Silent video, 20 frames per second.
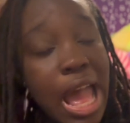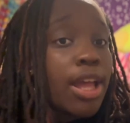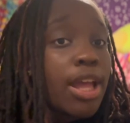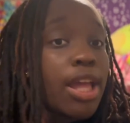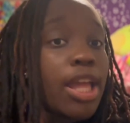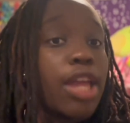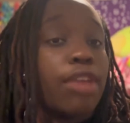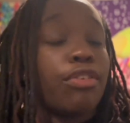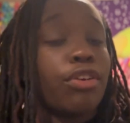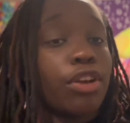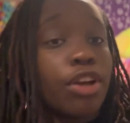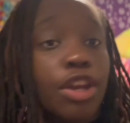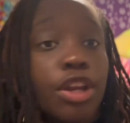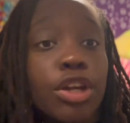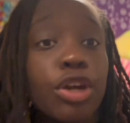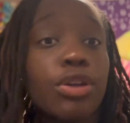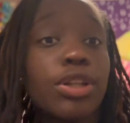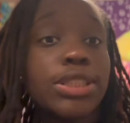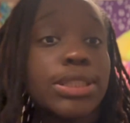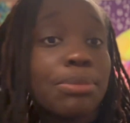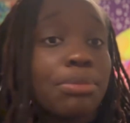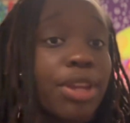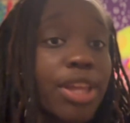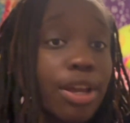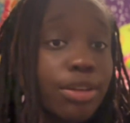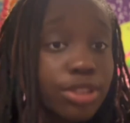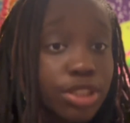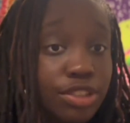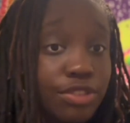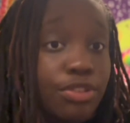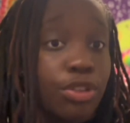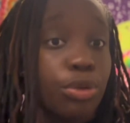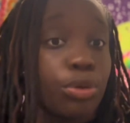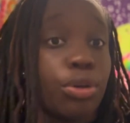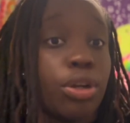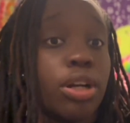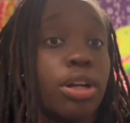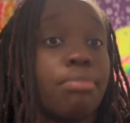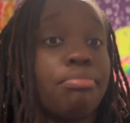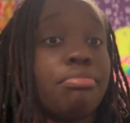If you're gonna go to somebody else's
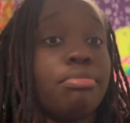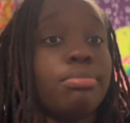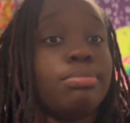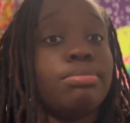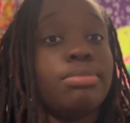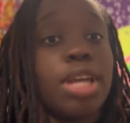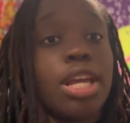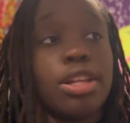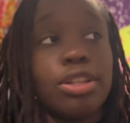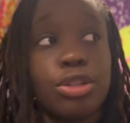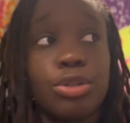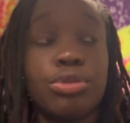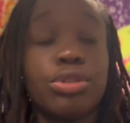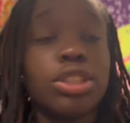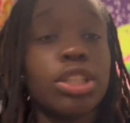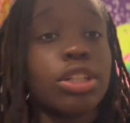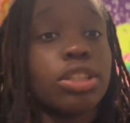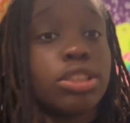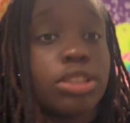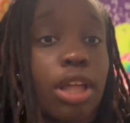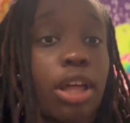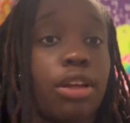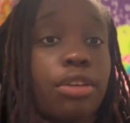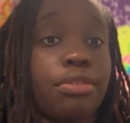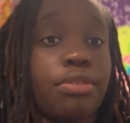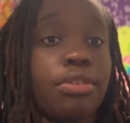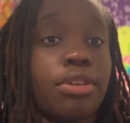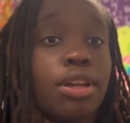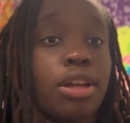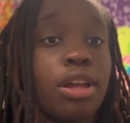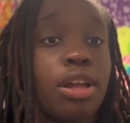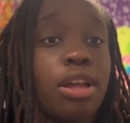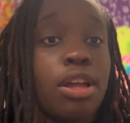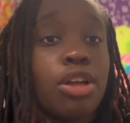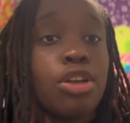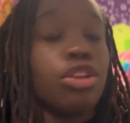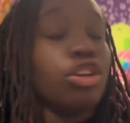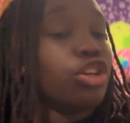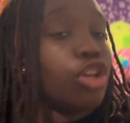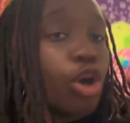floor and use their stuff,
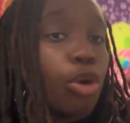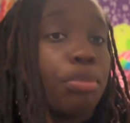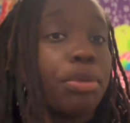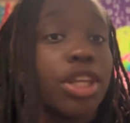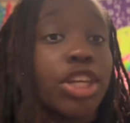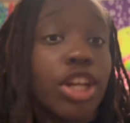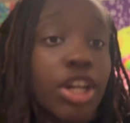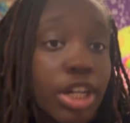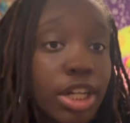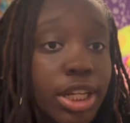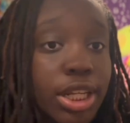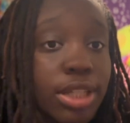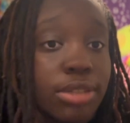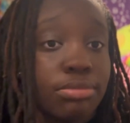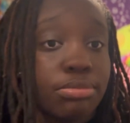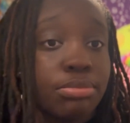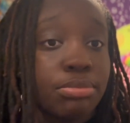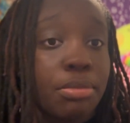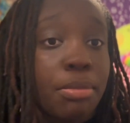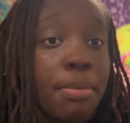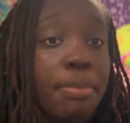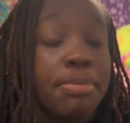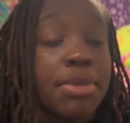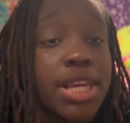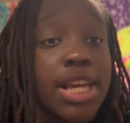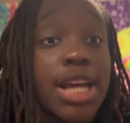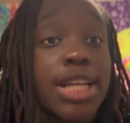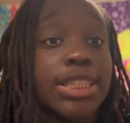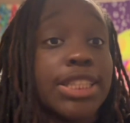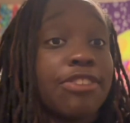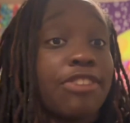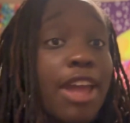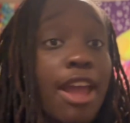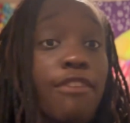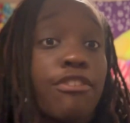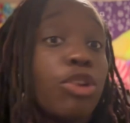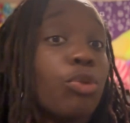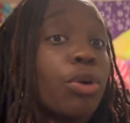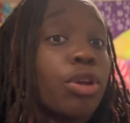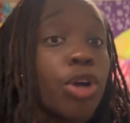don't be dirty. Because if
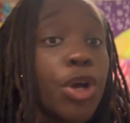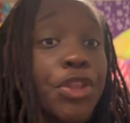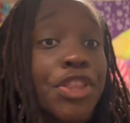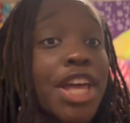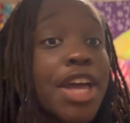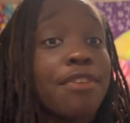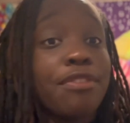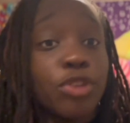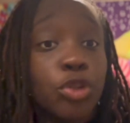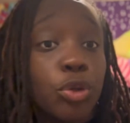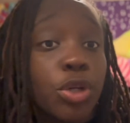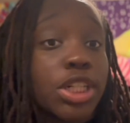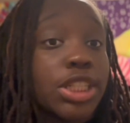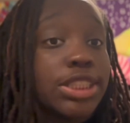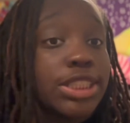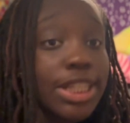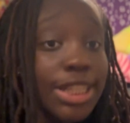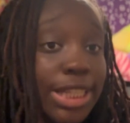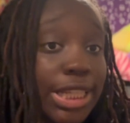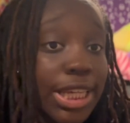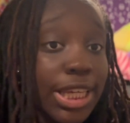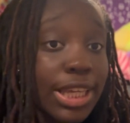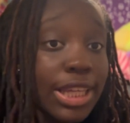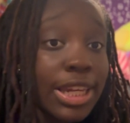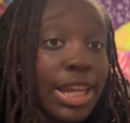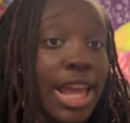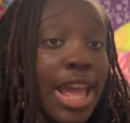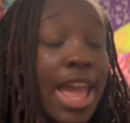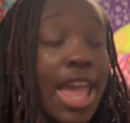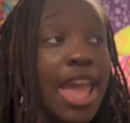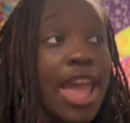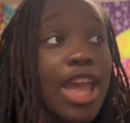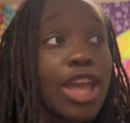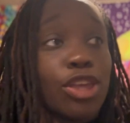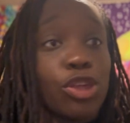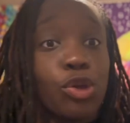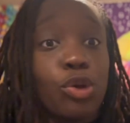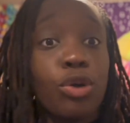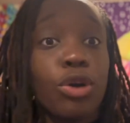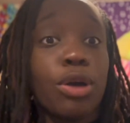everyone on that floor is clean
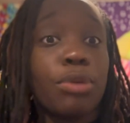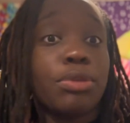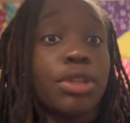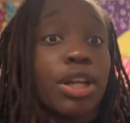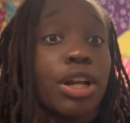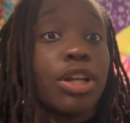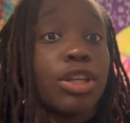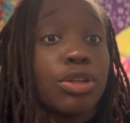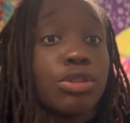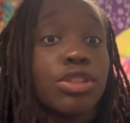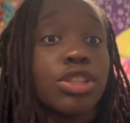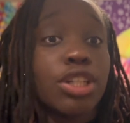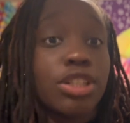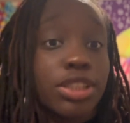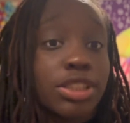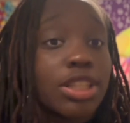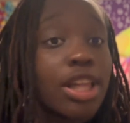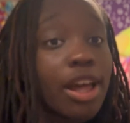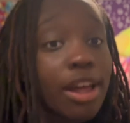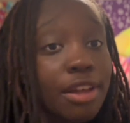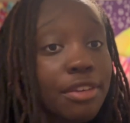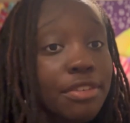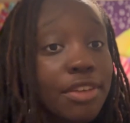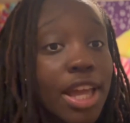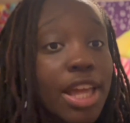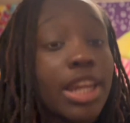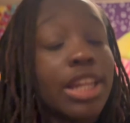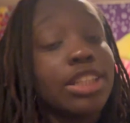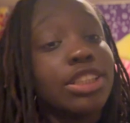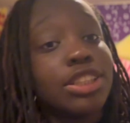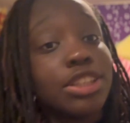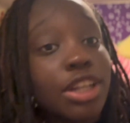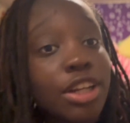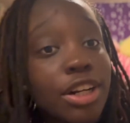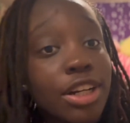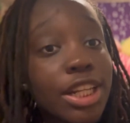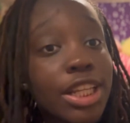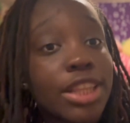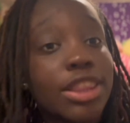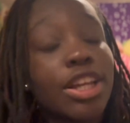and you go up there use their stuff and it's
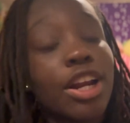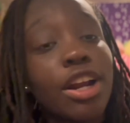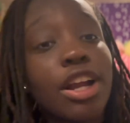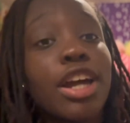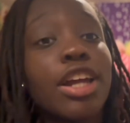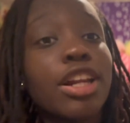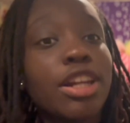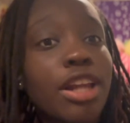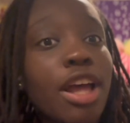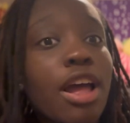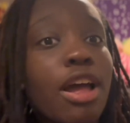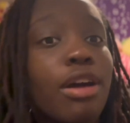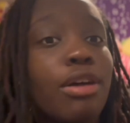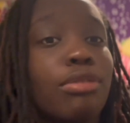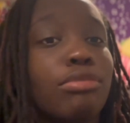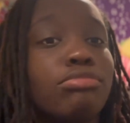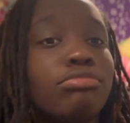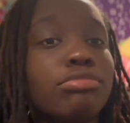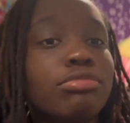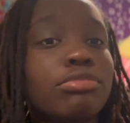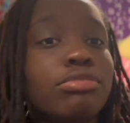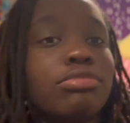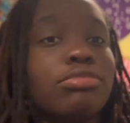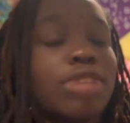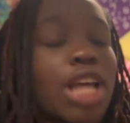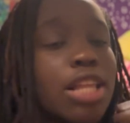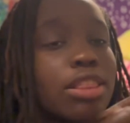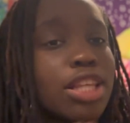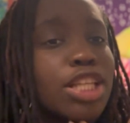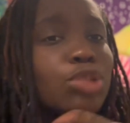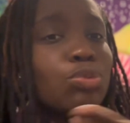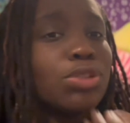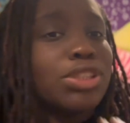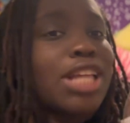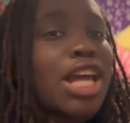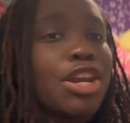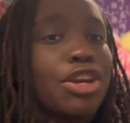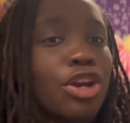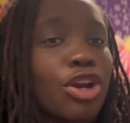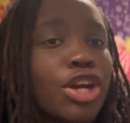dirty, they're gonna know that this was
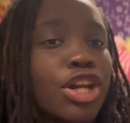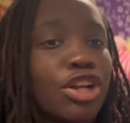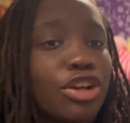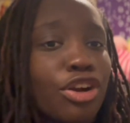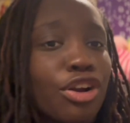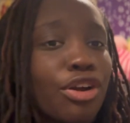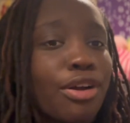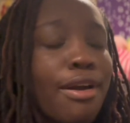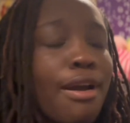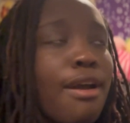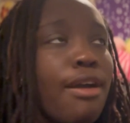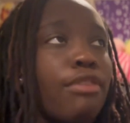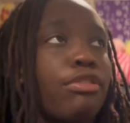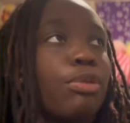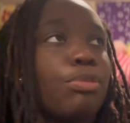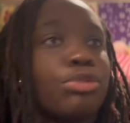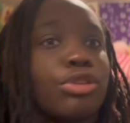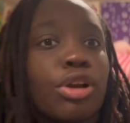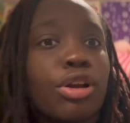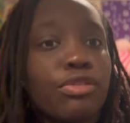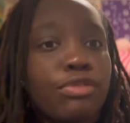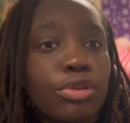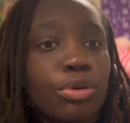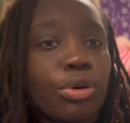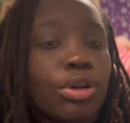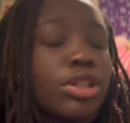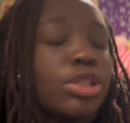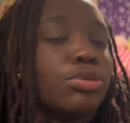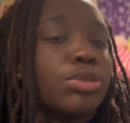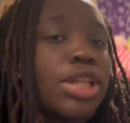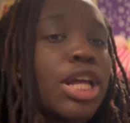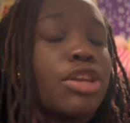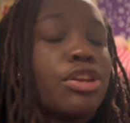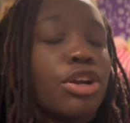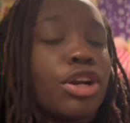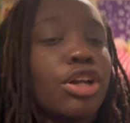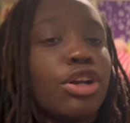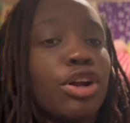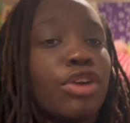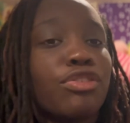that dirty girl from 3rd floor, this was that
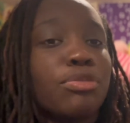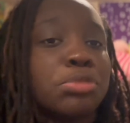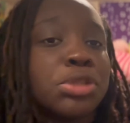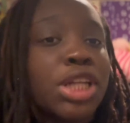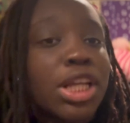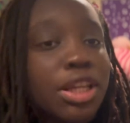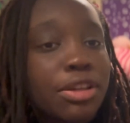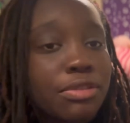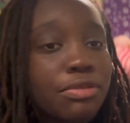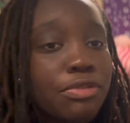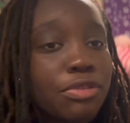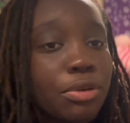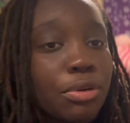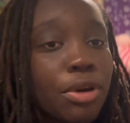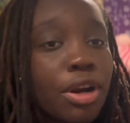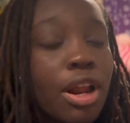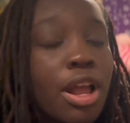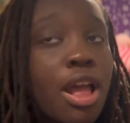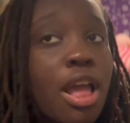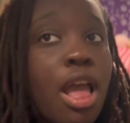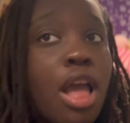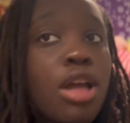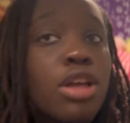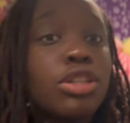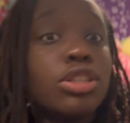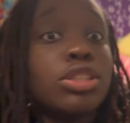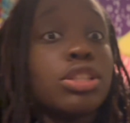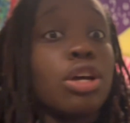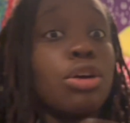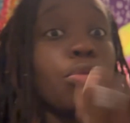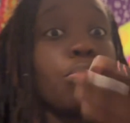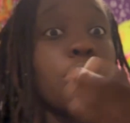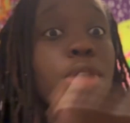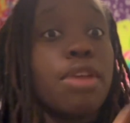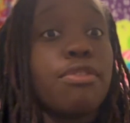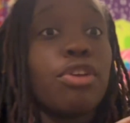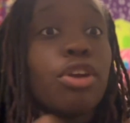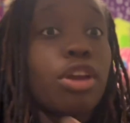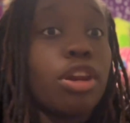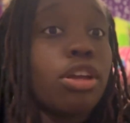dirty girl from 2nd floor. So
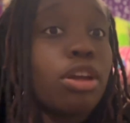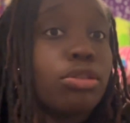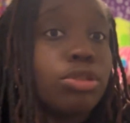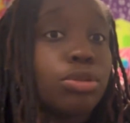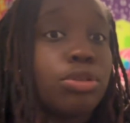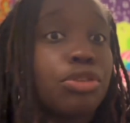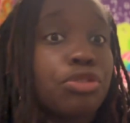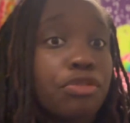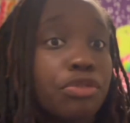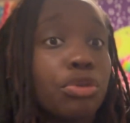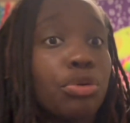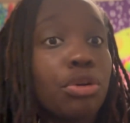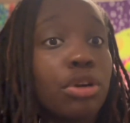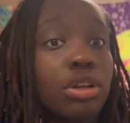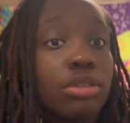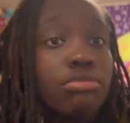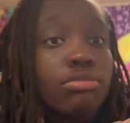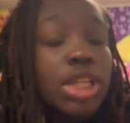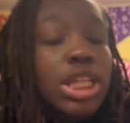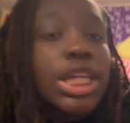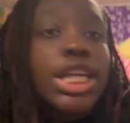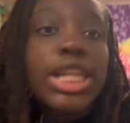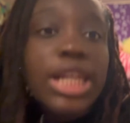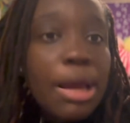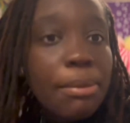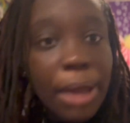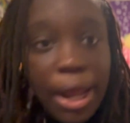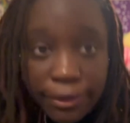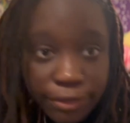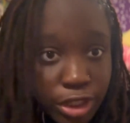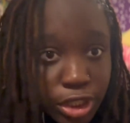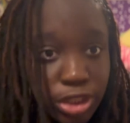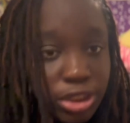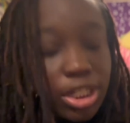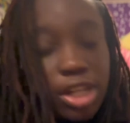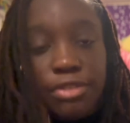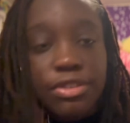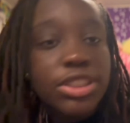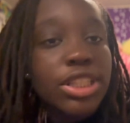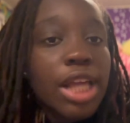if you're gonna go to another floor, clean up after
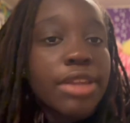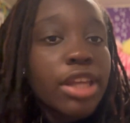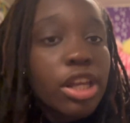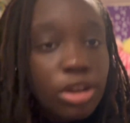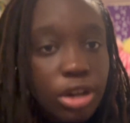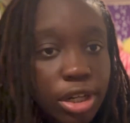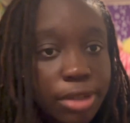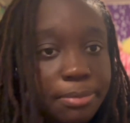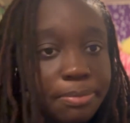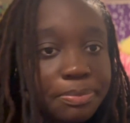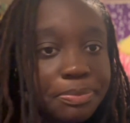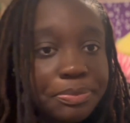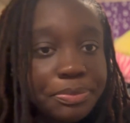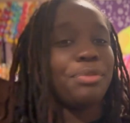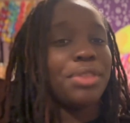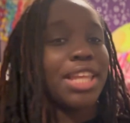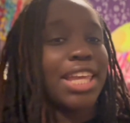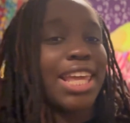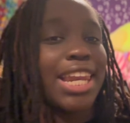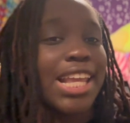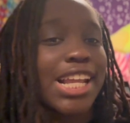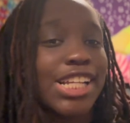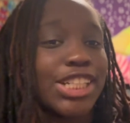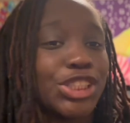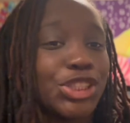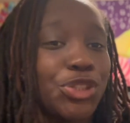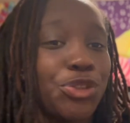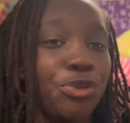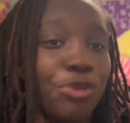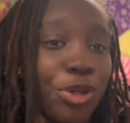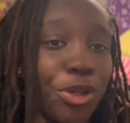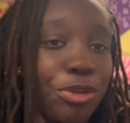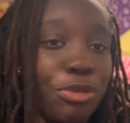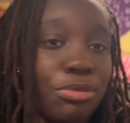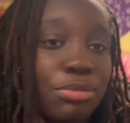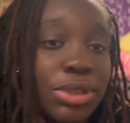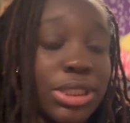yourself. It's not that hard. Getting into rooms.